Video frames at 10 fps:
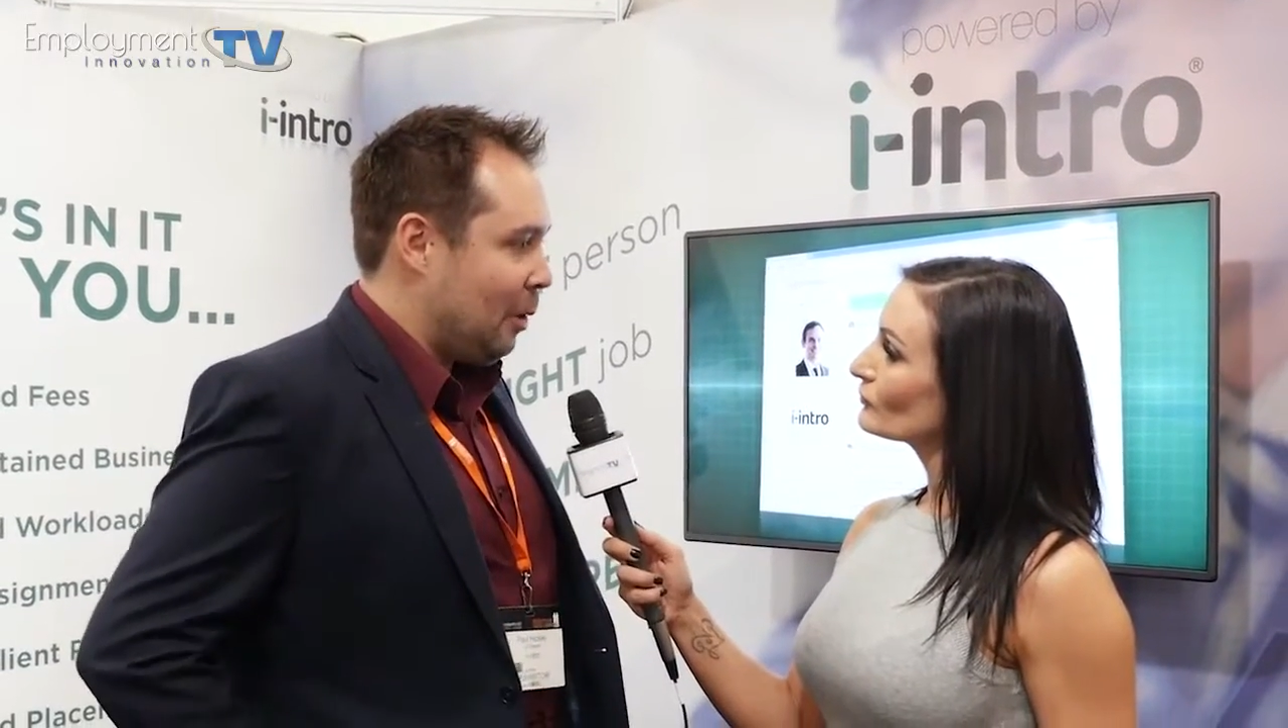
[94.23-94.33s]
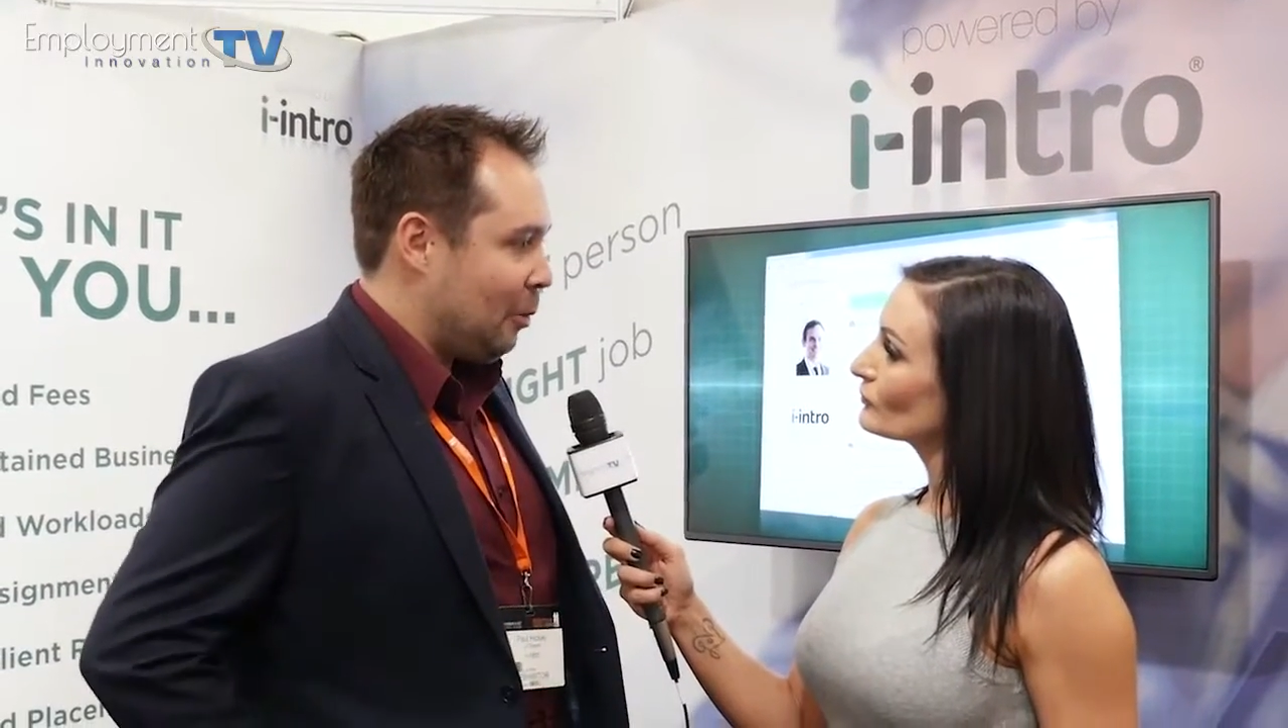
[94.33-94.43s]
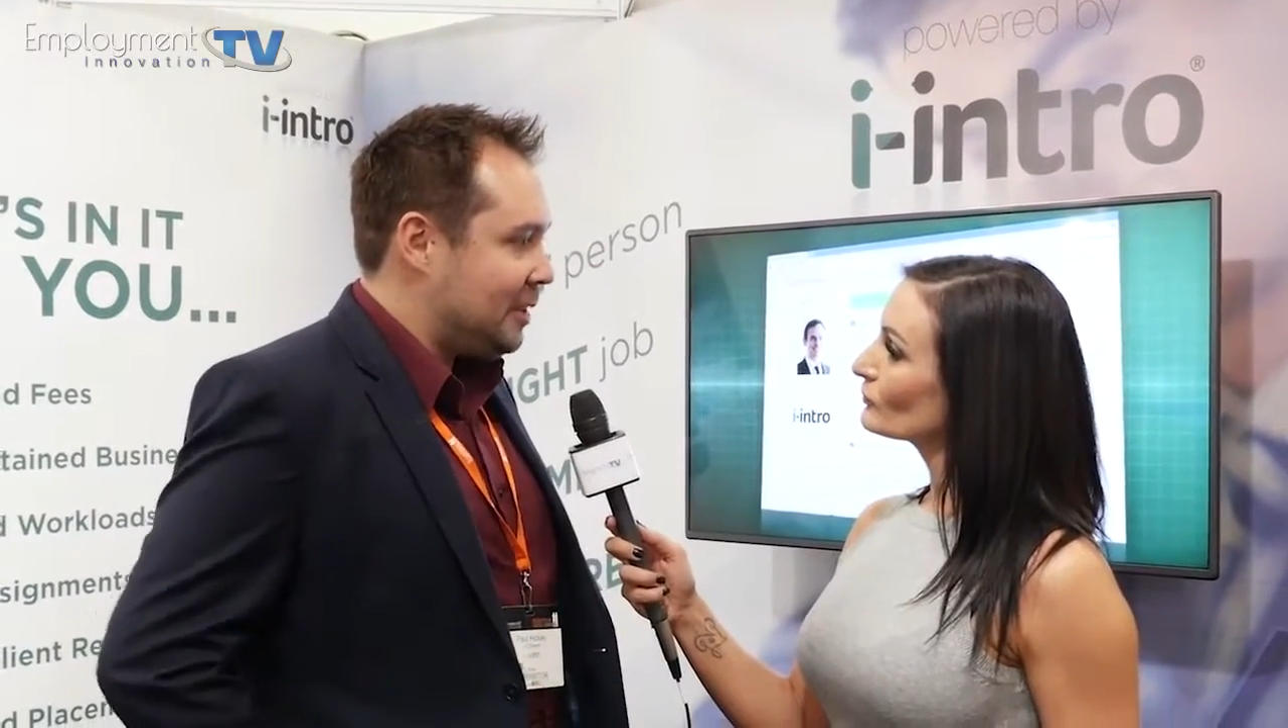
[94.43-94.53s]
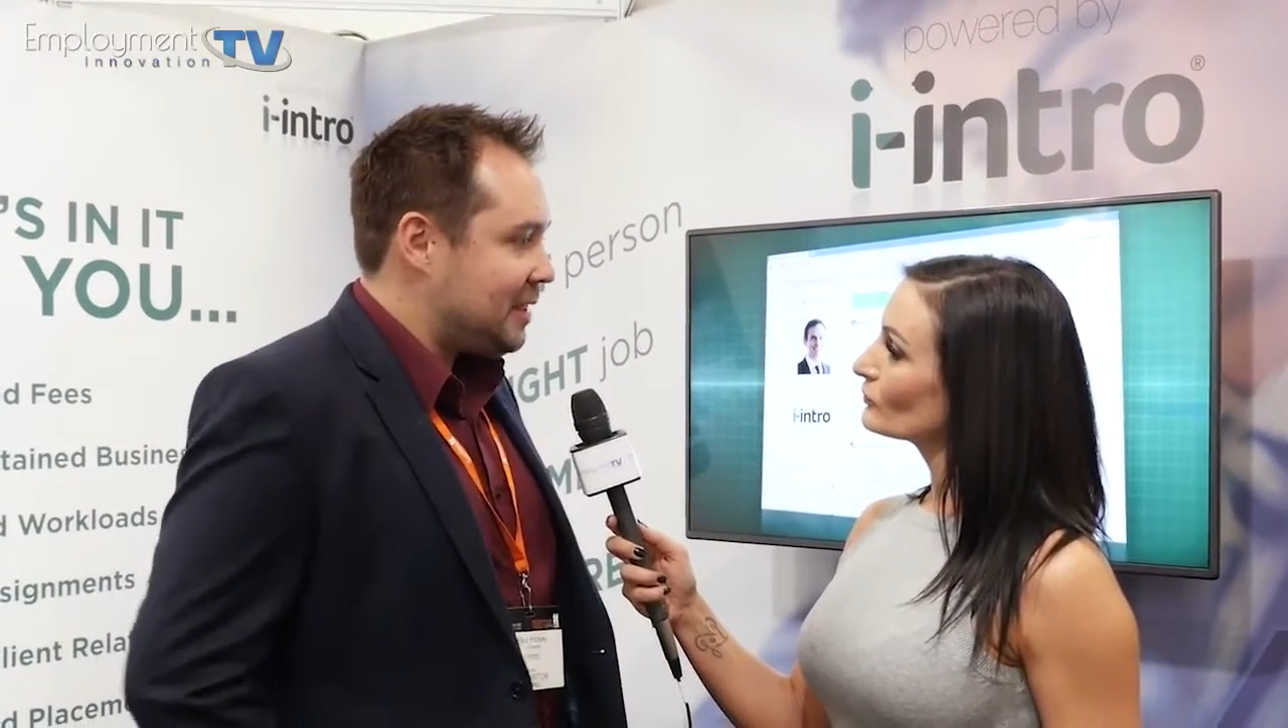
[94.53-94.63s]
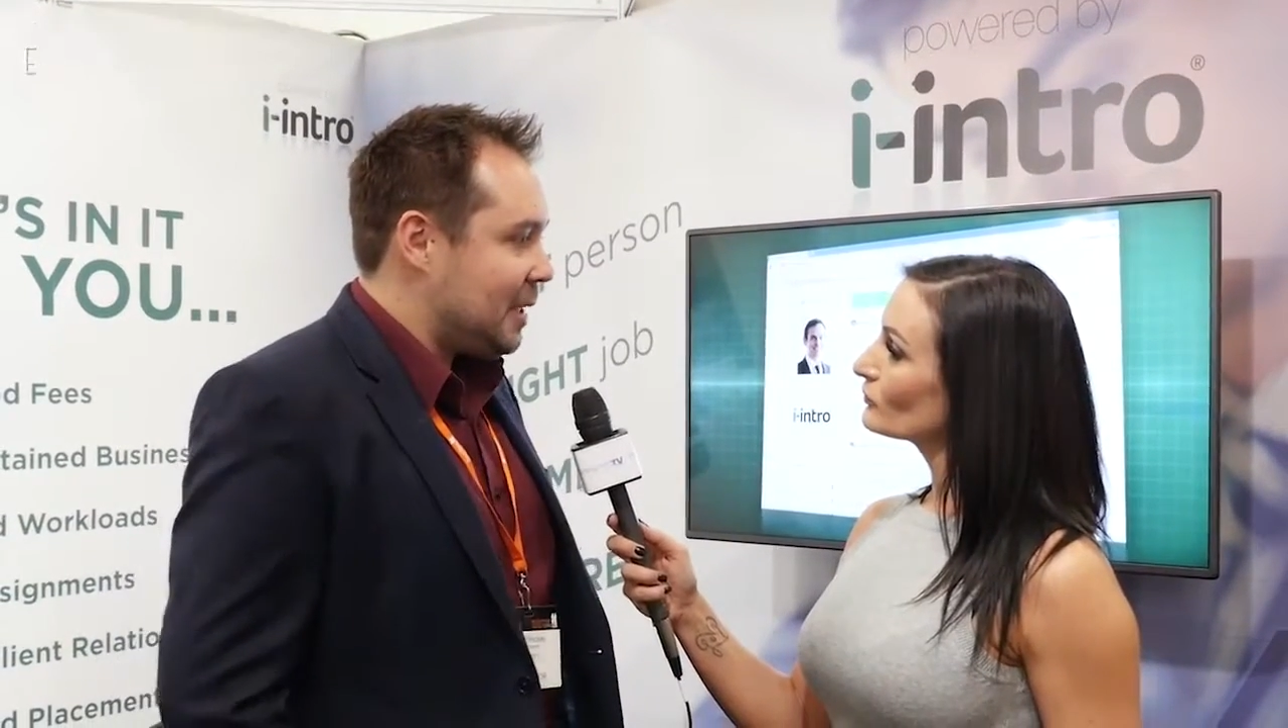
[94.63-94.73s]

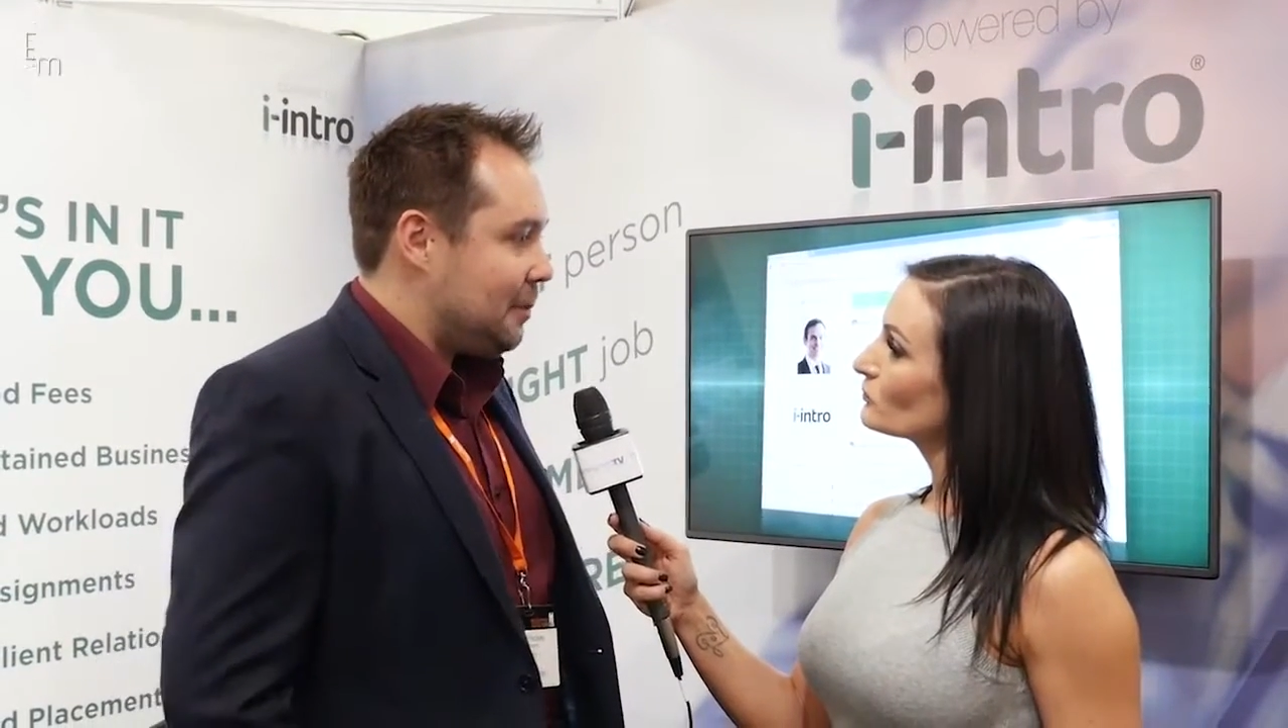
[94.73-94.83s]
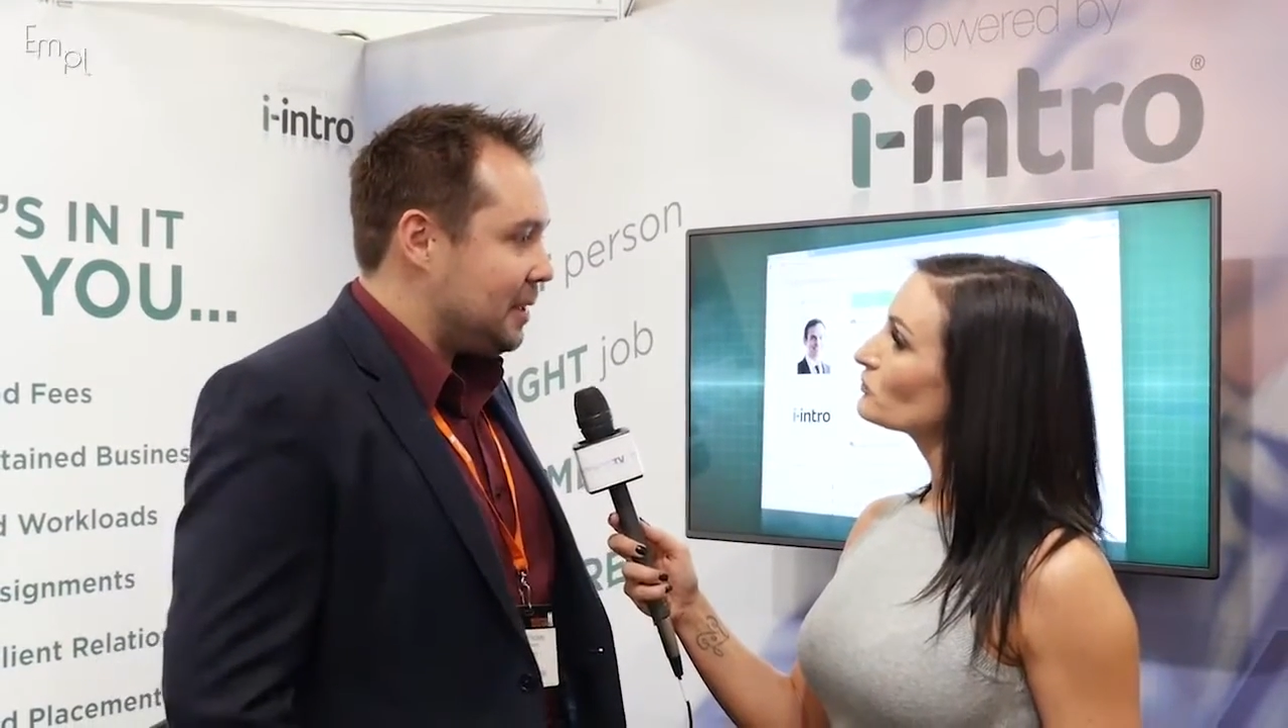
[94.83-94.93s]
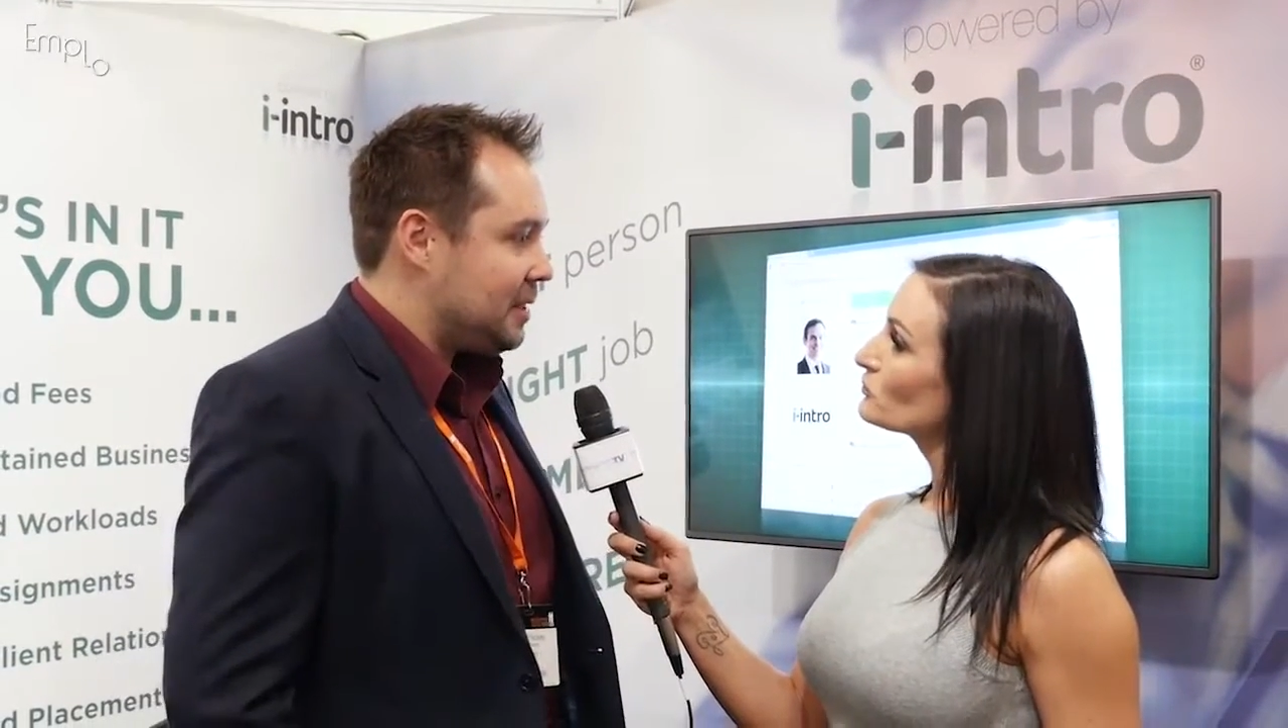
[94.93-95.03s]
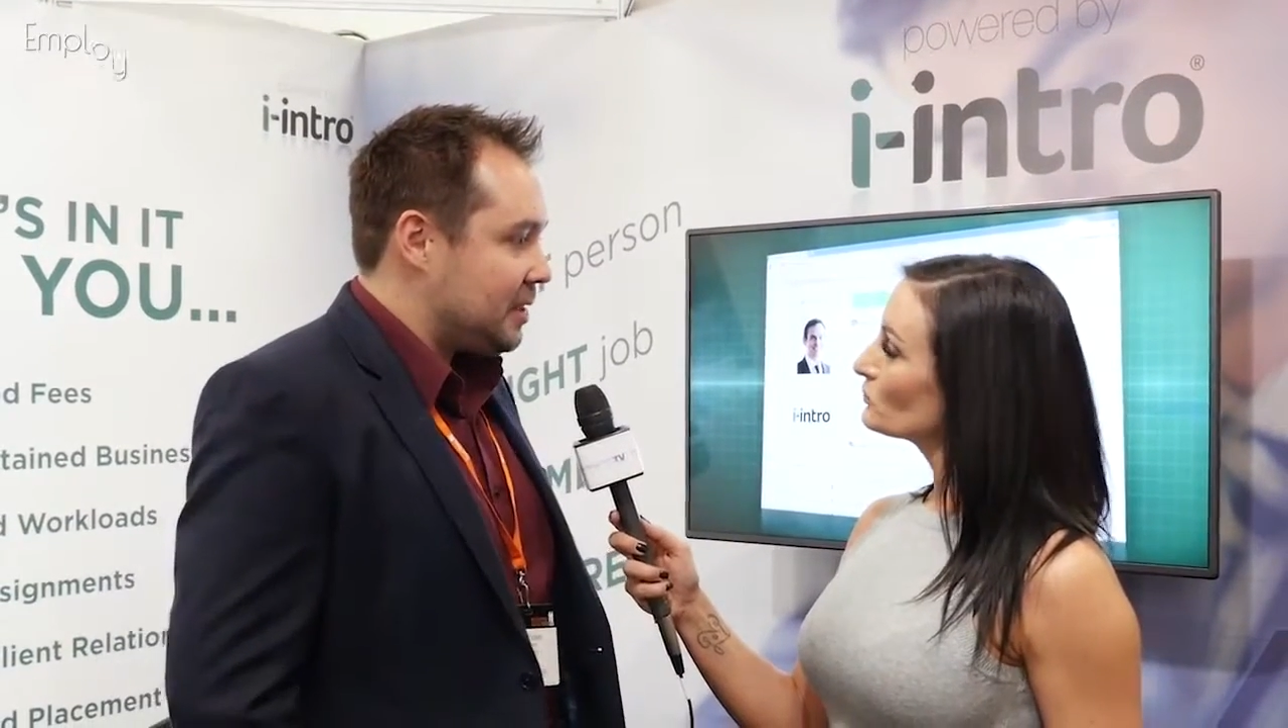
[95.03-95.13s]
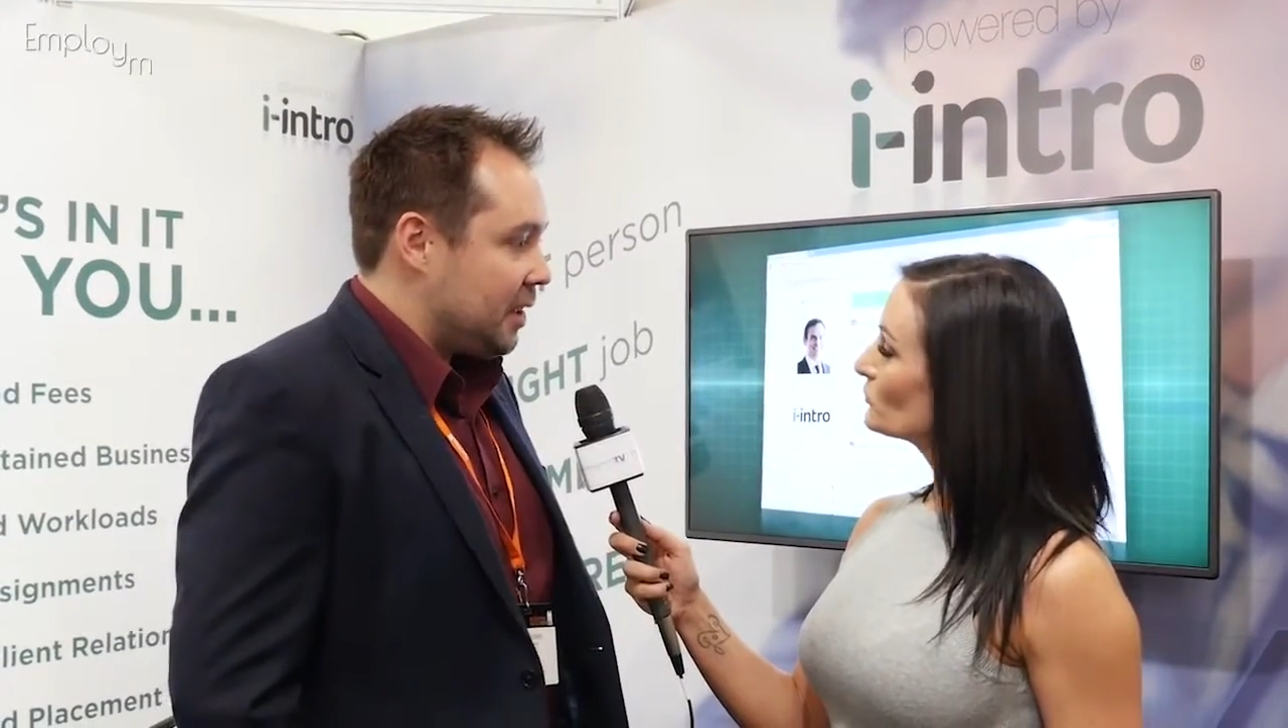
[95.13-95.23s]
more retained
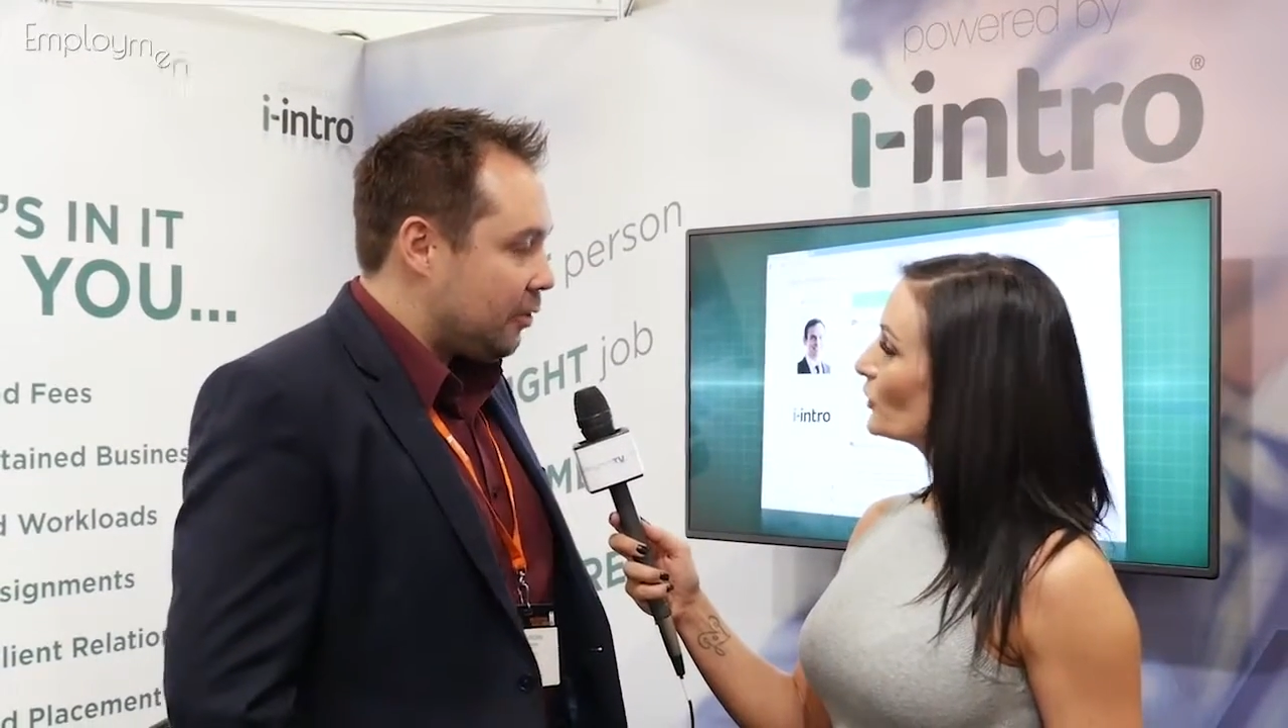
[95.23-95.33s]
business